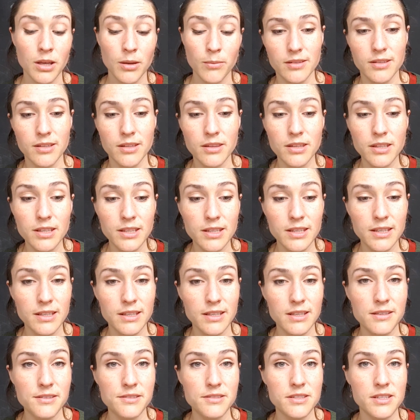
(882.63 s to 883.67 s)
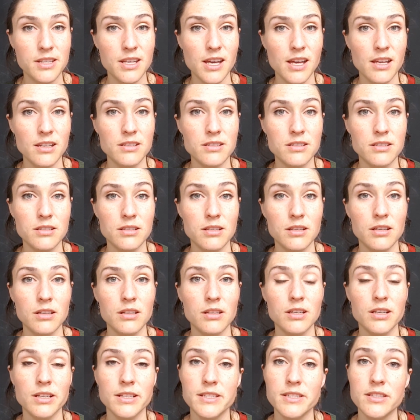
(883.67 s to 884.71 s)
The thinking is that
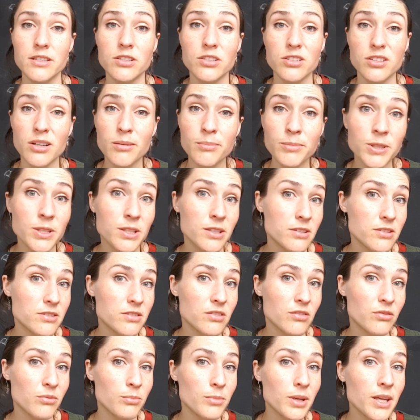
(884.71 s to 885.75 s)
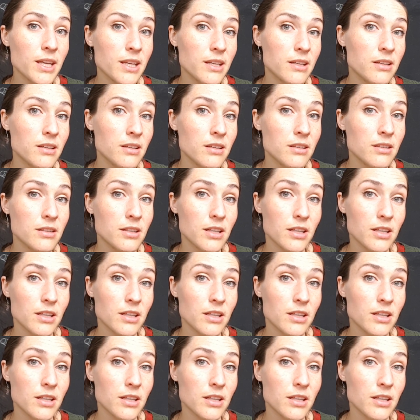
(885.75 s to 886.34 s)
it's the dominance of men